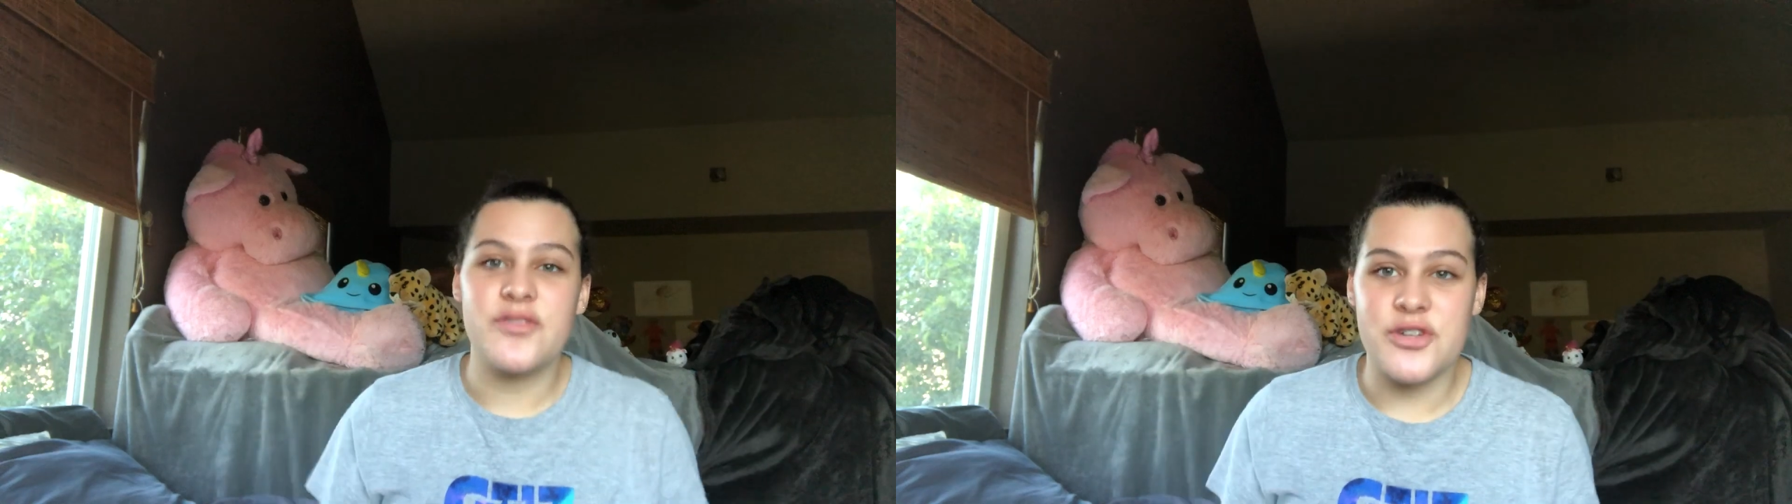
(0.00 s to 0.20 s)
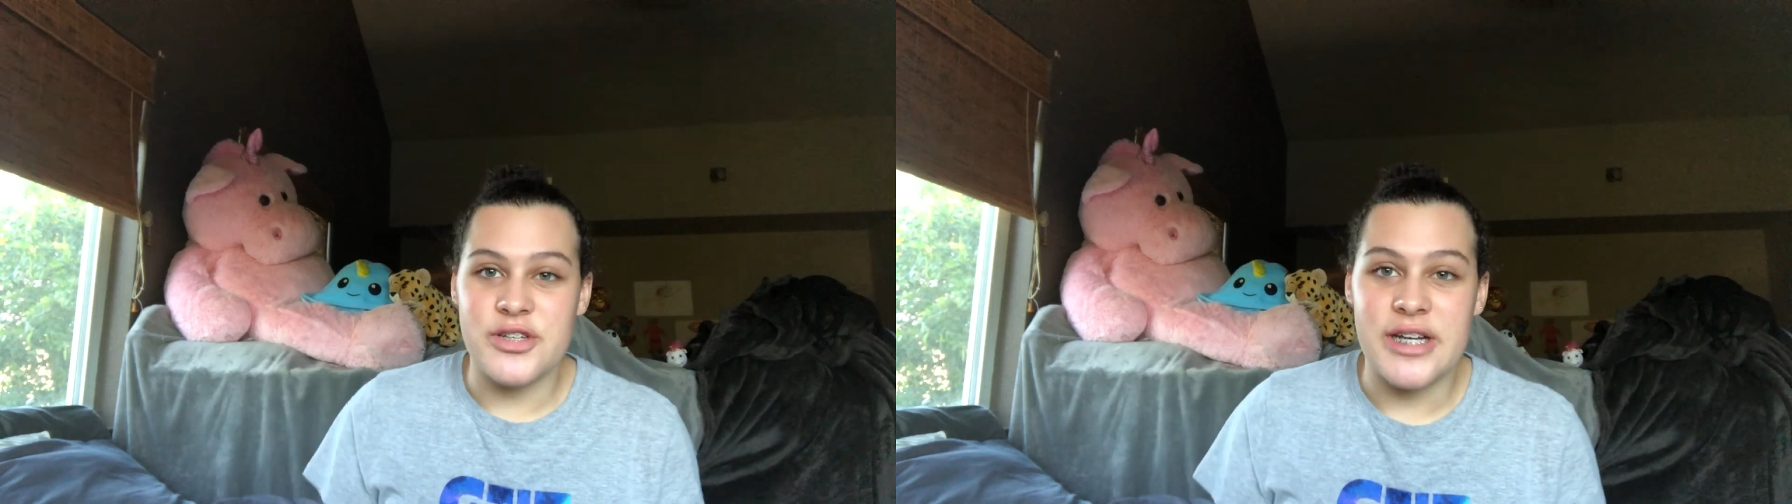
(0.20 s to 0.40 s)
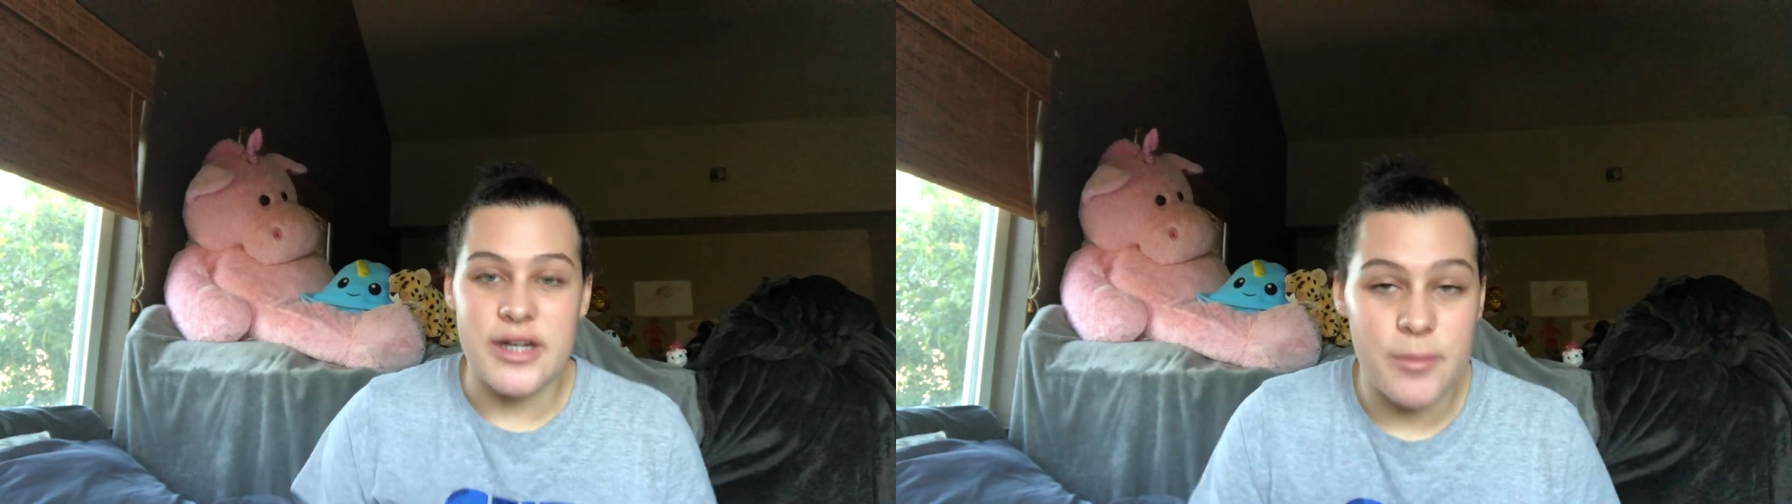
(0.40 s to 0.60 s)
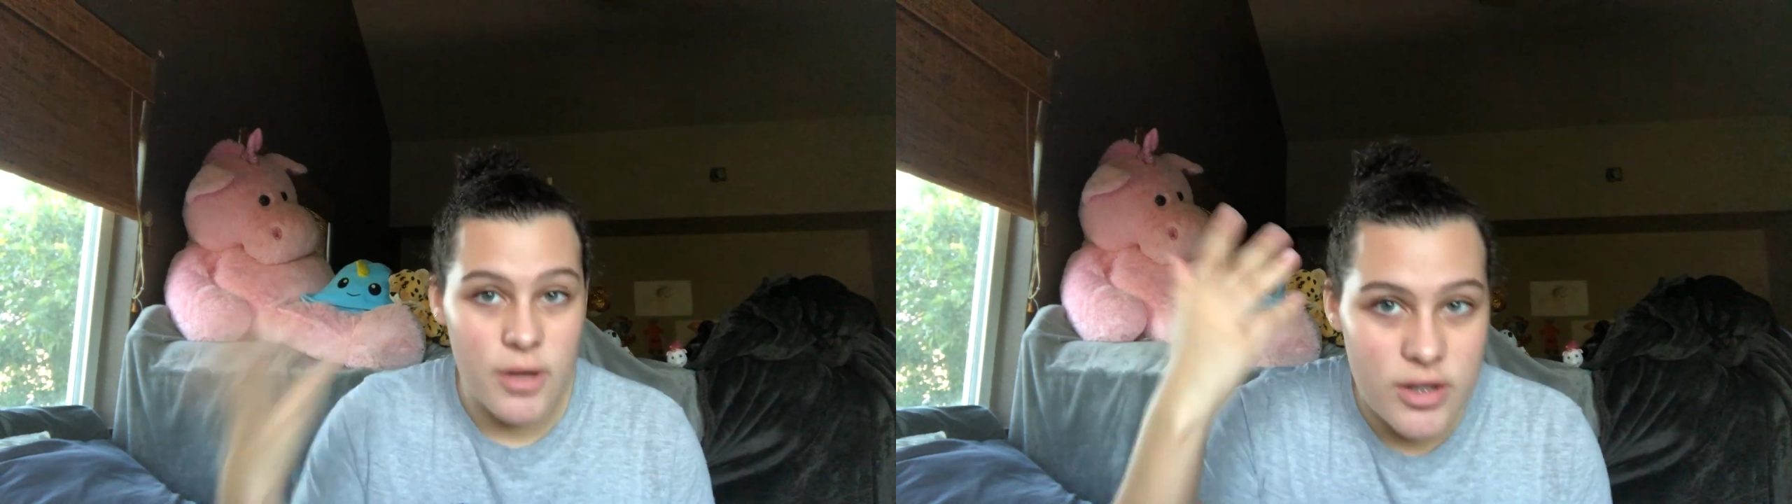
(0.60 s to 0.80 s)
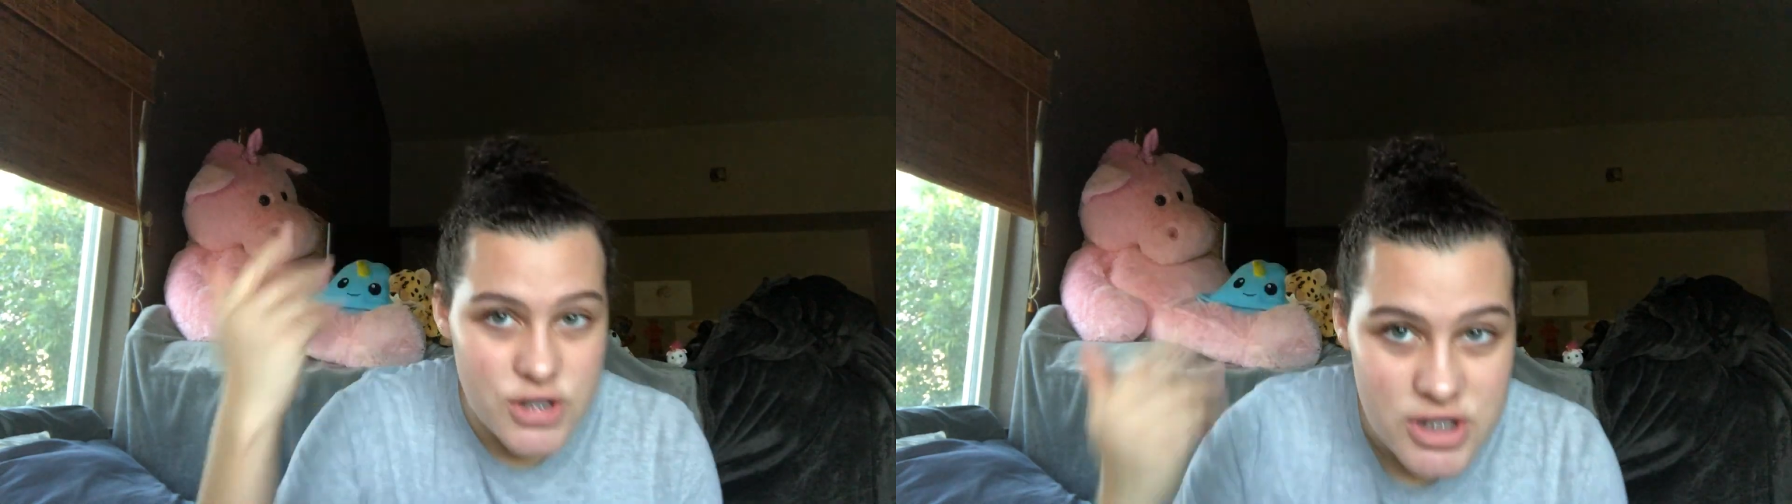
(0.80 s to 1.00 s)
have curly hair.
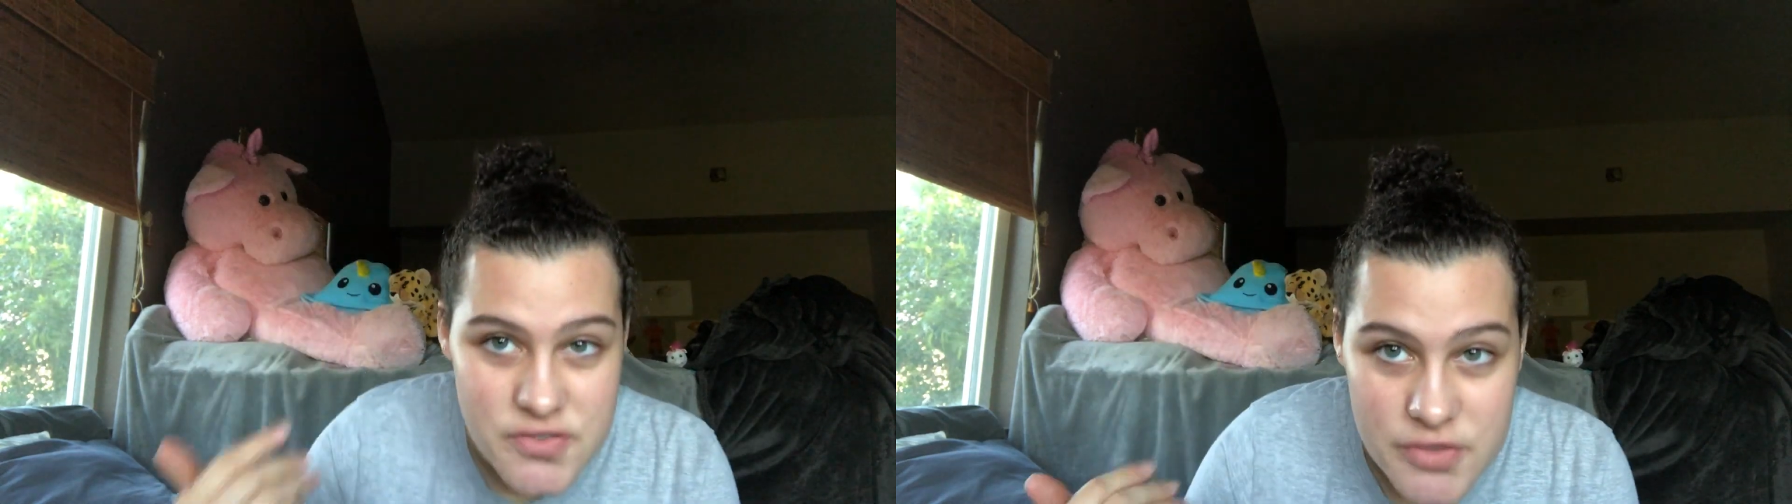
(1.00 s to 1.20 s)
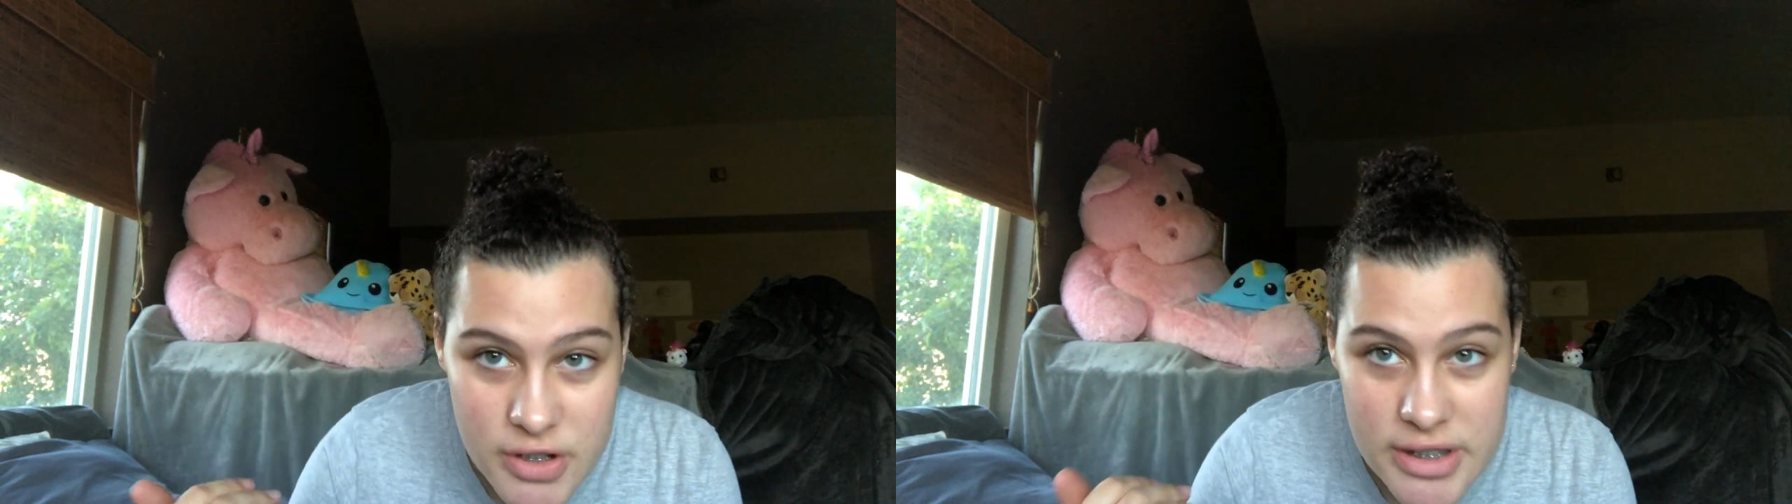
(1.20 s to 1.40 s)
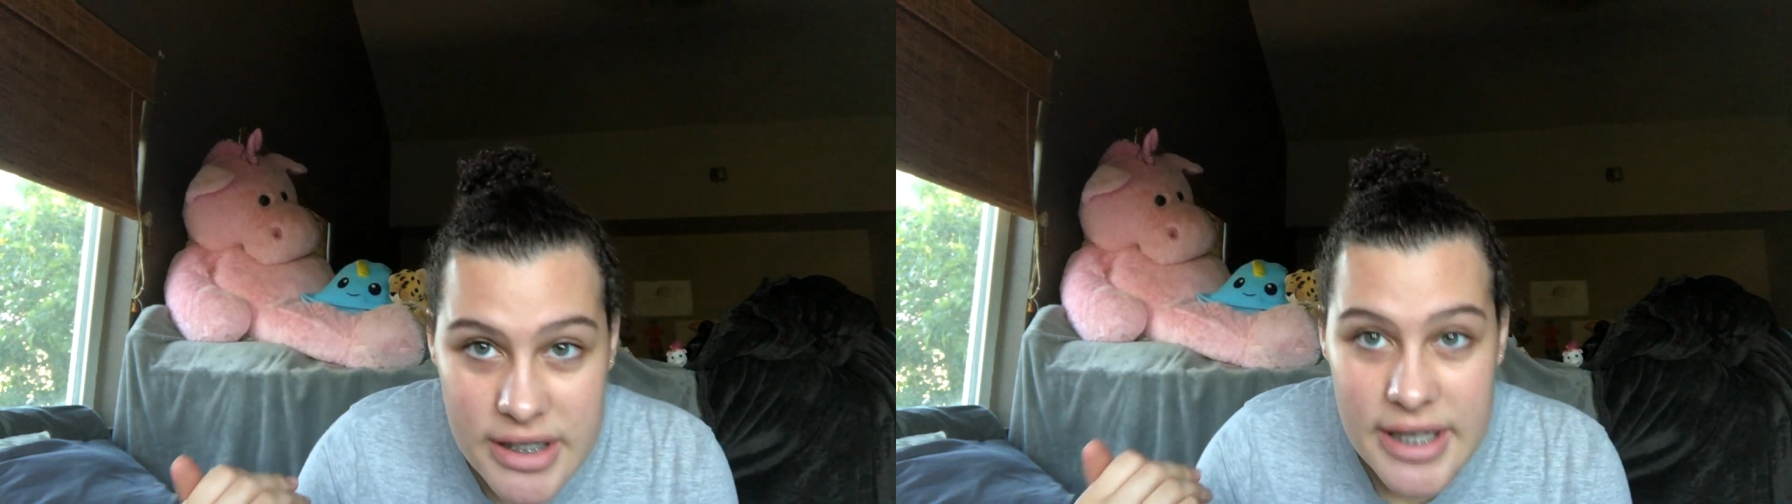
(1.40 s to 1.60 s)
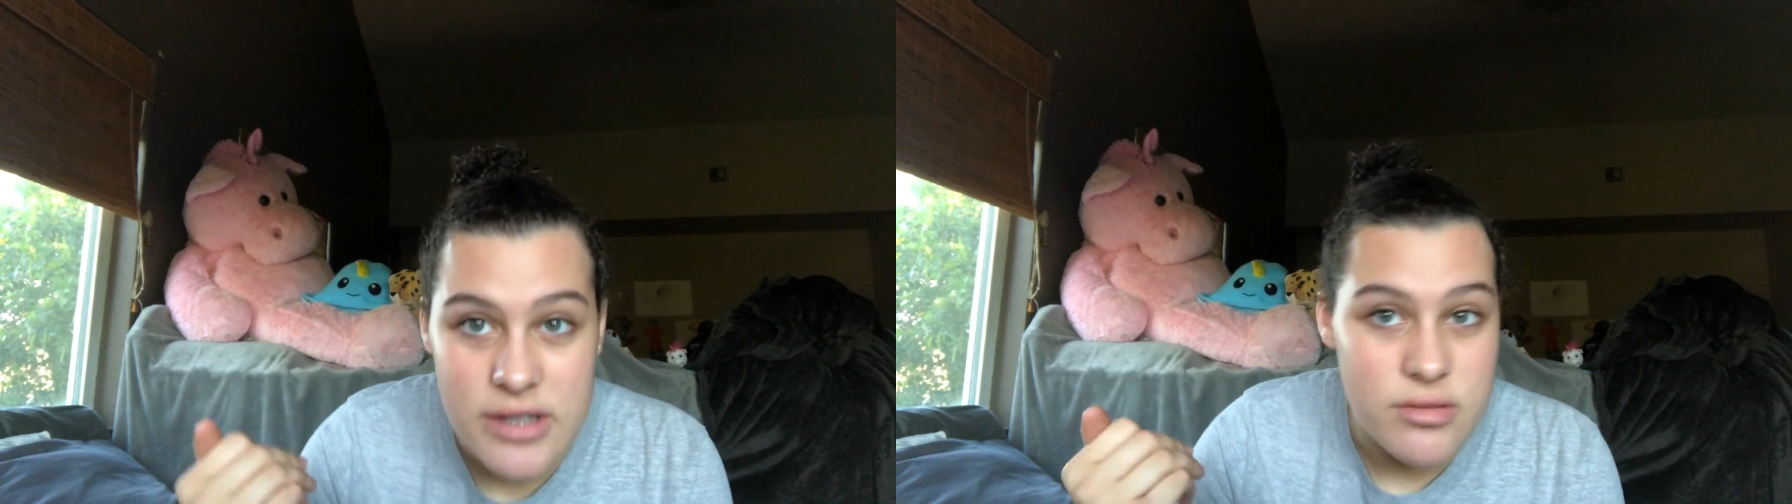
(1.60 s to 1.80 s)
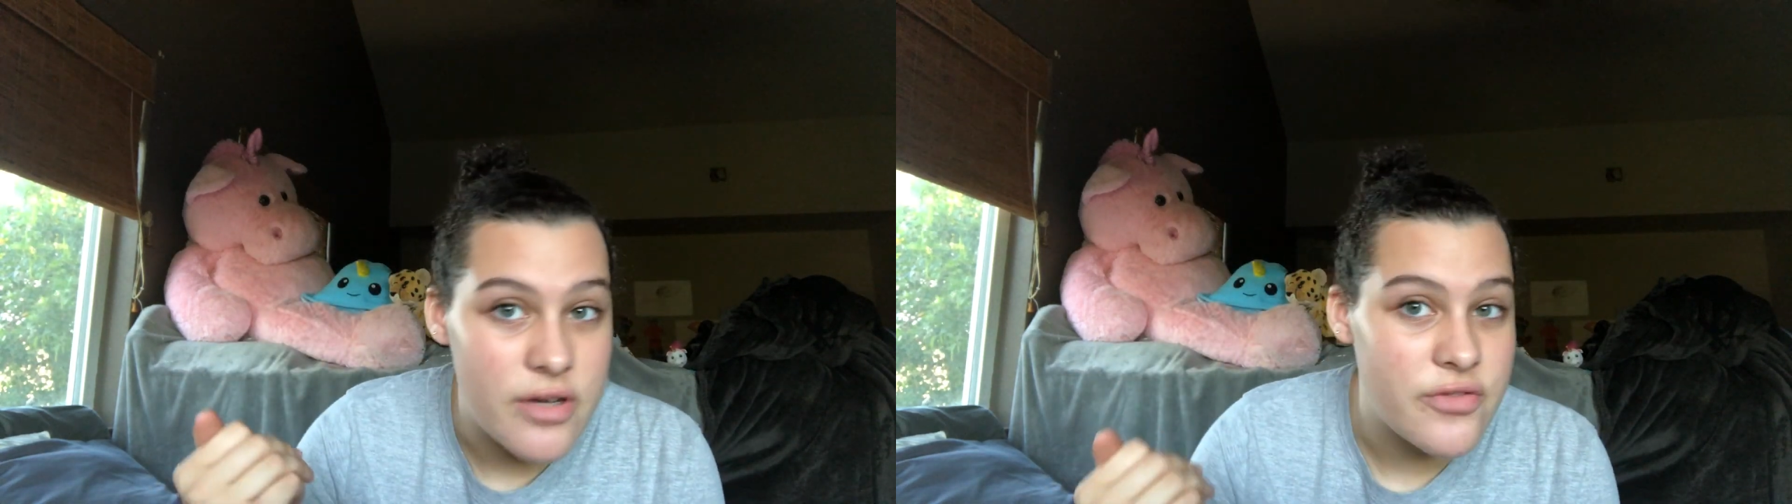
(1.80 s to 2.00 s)
Apologies for looking kind
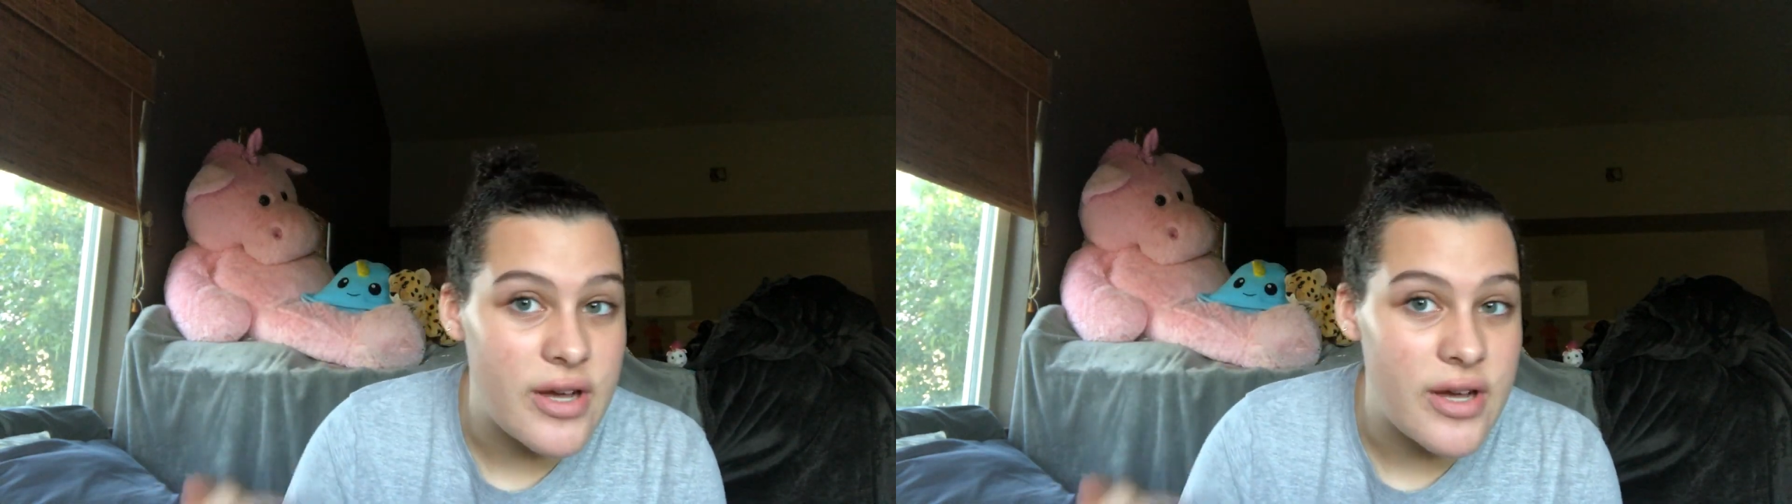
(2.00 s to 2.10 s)
of rough.